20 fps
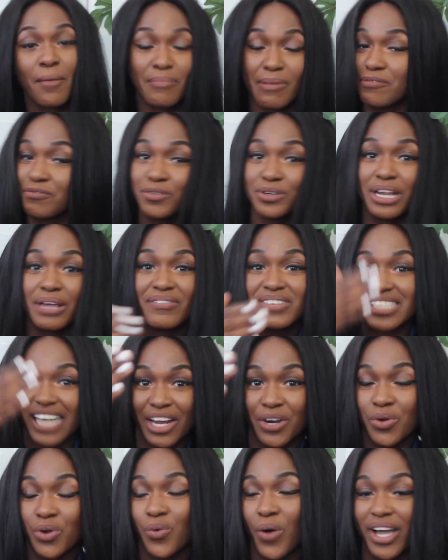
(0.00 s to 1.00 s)
My full name is
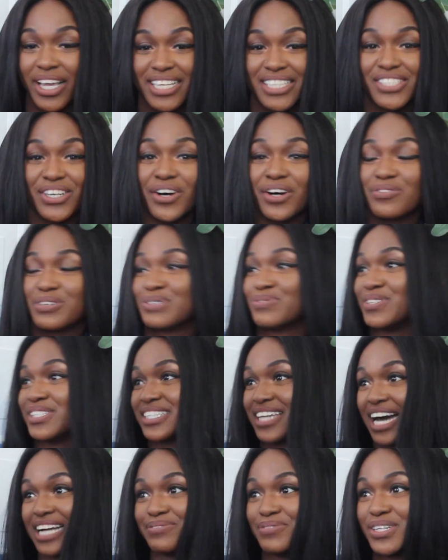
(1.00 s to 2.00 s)
Kiitana, which
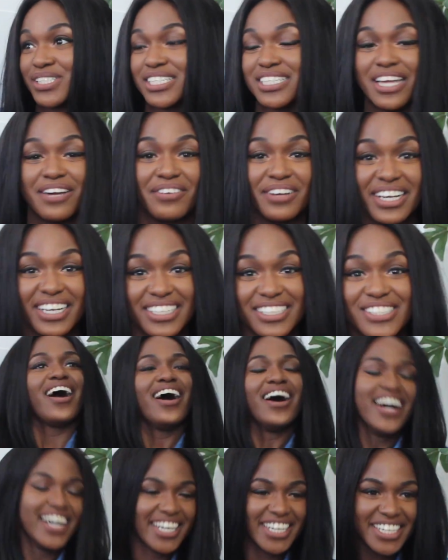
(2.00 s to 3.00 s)
means God mercy never ends.
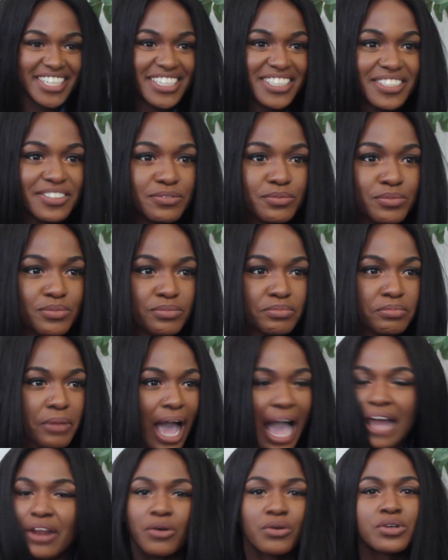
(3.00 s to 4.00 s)

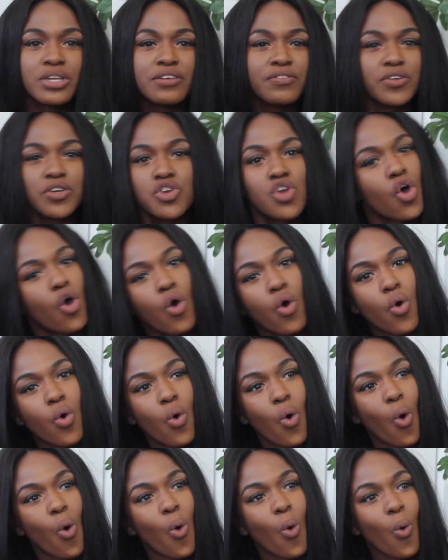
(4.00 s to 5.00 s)
I don't even
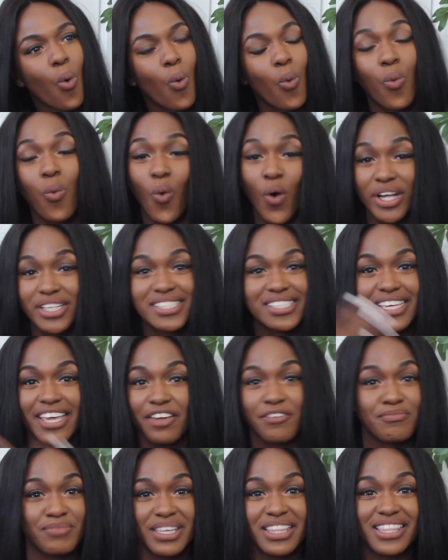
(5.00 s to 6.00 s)
know what
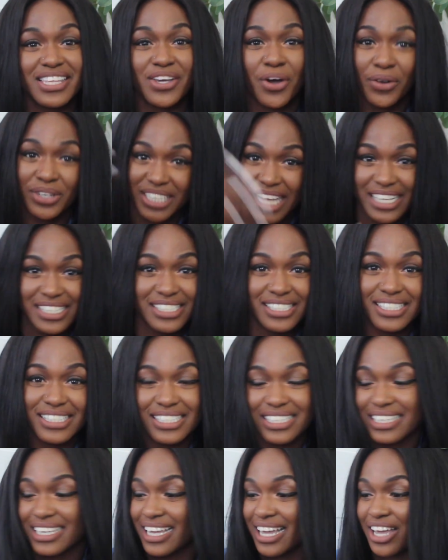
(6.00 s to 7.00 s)
gave me the
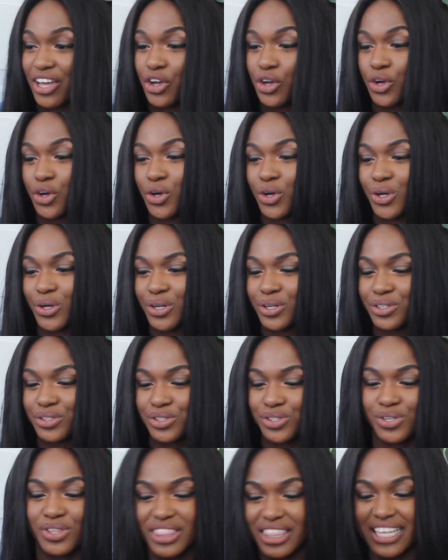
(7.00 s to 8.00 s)
audacity
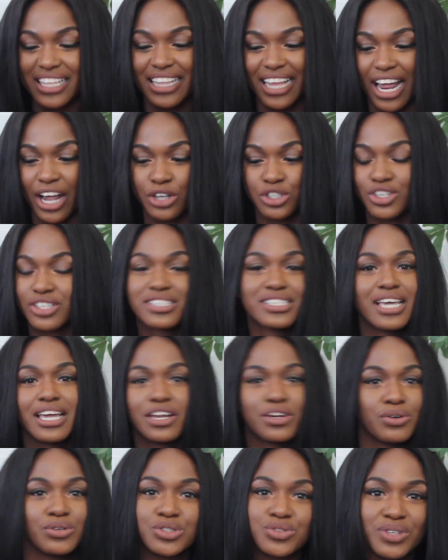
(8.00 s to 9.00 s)
to think that I could just
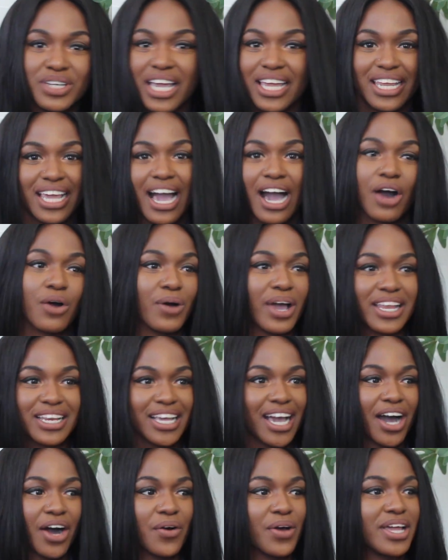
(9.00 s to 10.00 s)
get a nose ring
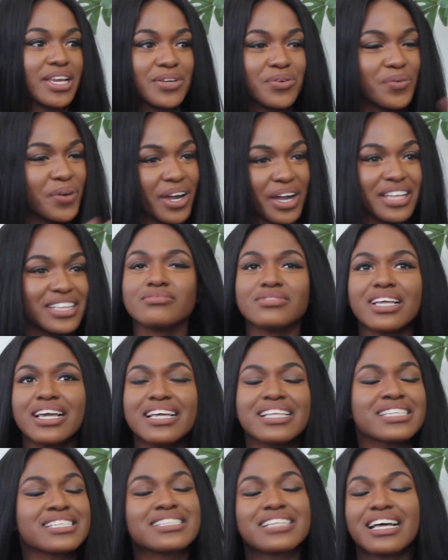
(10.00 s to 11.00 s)
anyhow, anywhere.
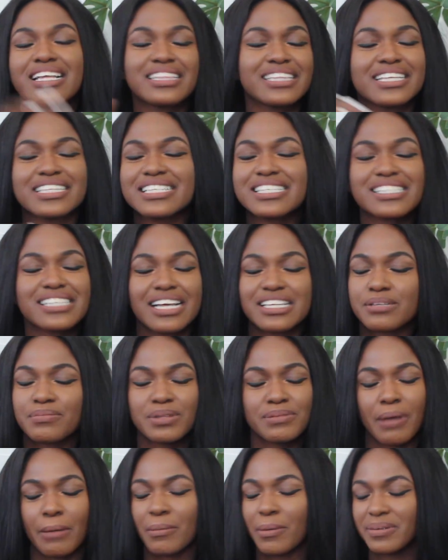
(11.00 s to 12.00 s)
This is not
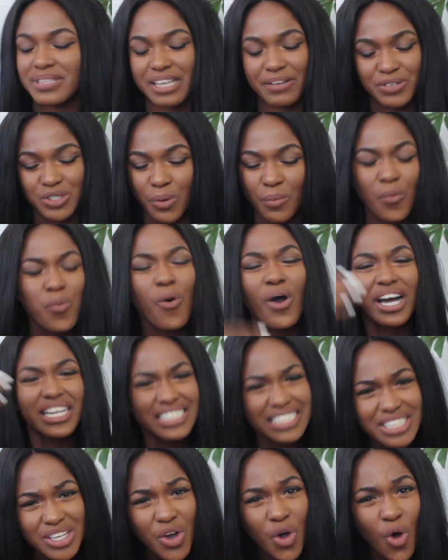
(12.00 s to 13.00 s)
something my mom has ever said.
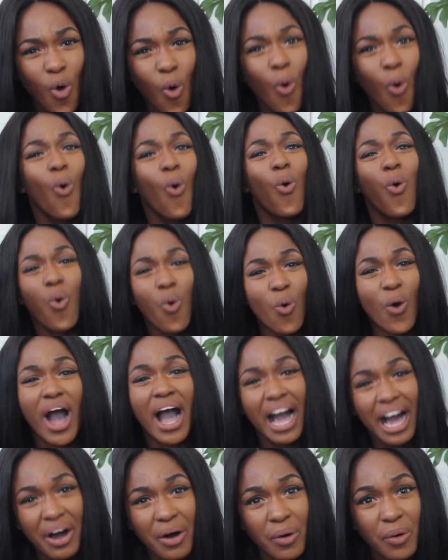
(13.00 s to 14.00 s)
What? Who?
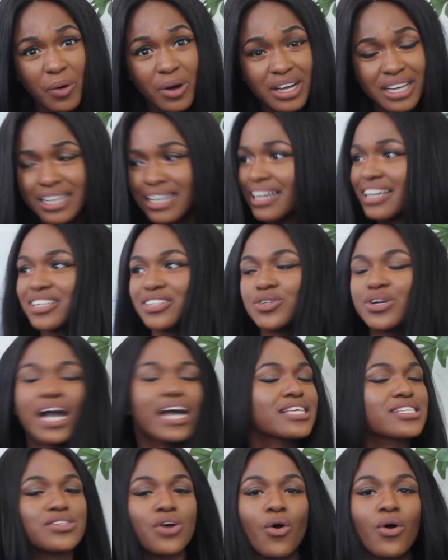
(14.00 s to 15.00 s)
How? You
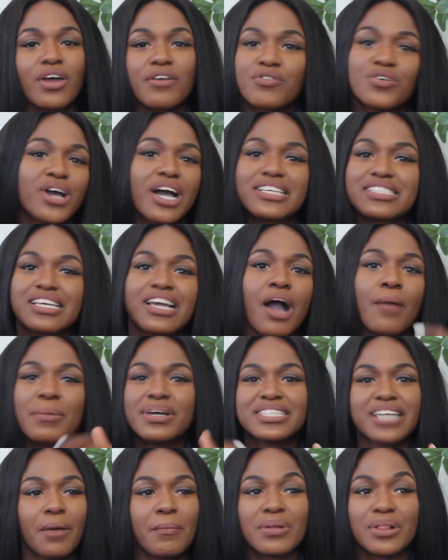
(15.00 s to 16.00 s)
guys know. If you guys
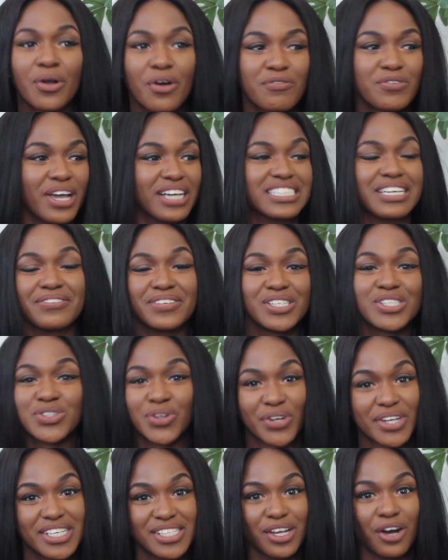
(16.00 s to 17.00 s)
comment down below if you guys have any
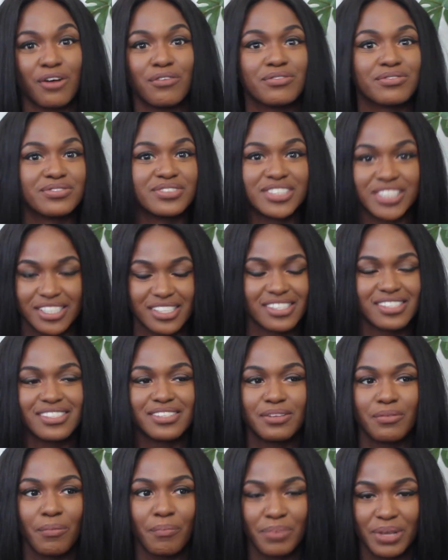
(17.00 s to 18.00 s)
stories of
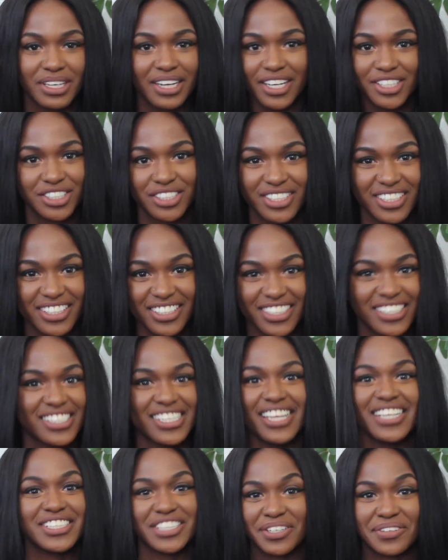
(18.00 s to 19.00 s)
just being Nigerian,
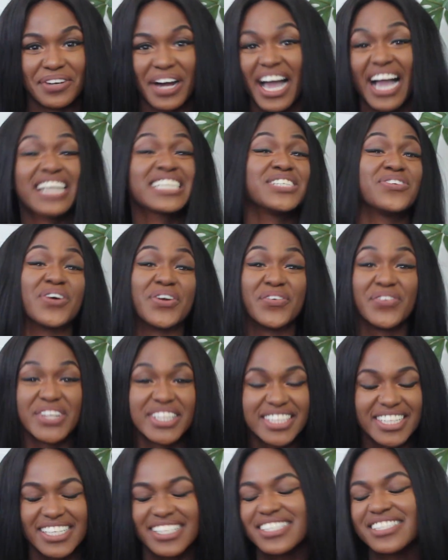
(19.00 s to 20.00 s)
just in general. I actually want to
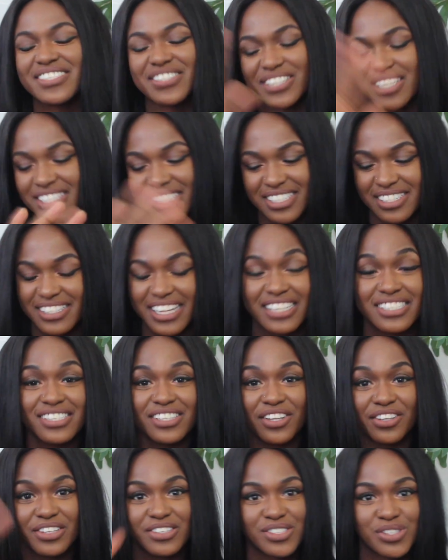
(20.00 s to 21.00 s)
read this. That's
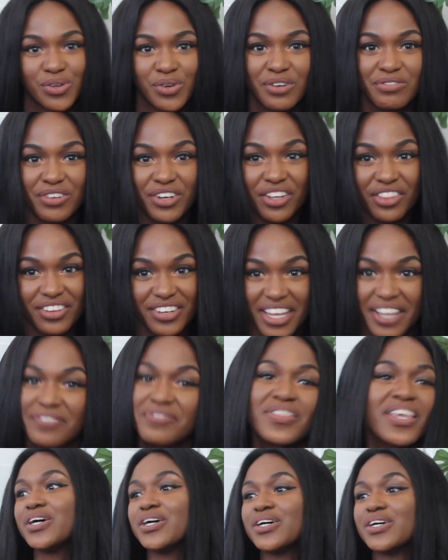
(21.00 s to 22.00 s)
another story for another day.
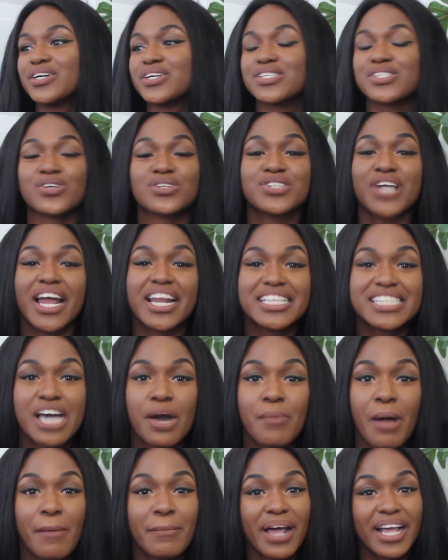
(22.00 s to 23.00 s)
So trying to
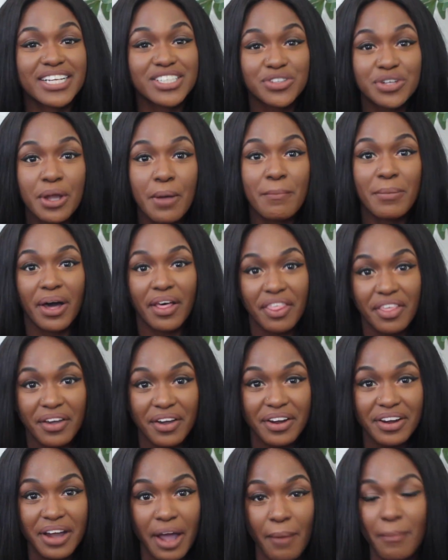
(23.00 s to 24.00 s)
tell my Nigerian
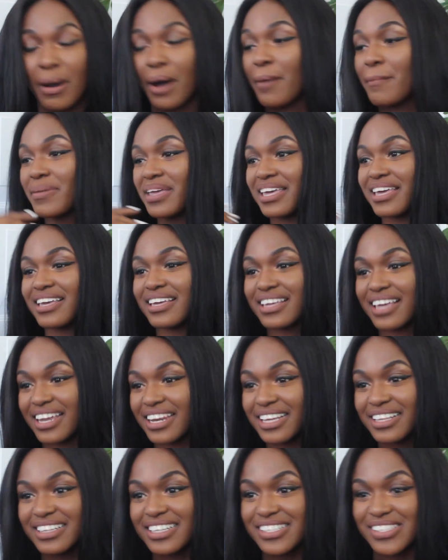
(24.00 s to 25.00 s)
mother about me
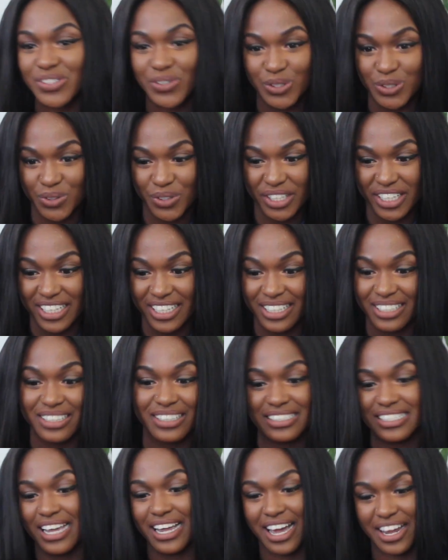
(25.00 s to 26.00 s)
getting this nose ring,
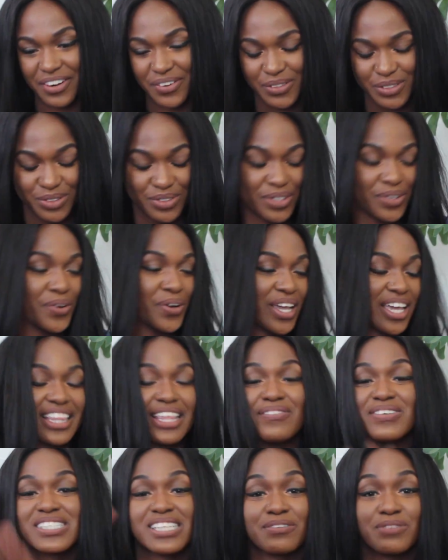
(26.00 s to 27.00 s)
because I got a nose ring. Okay,
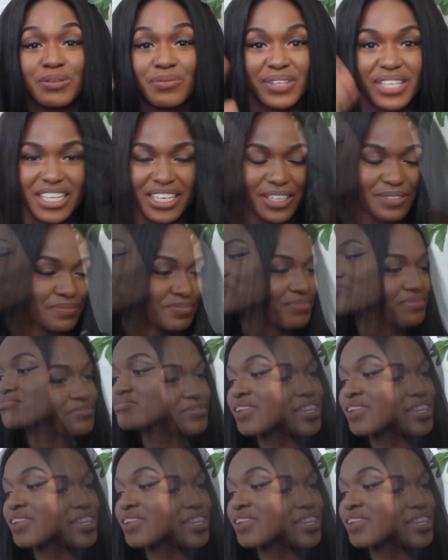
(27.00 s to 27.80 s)
let me start from the beginning.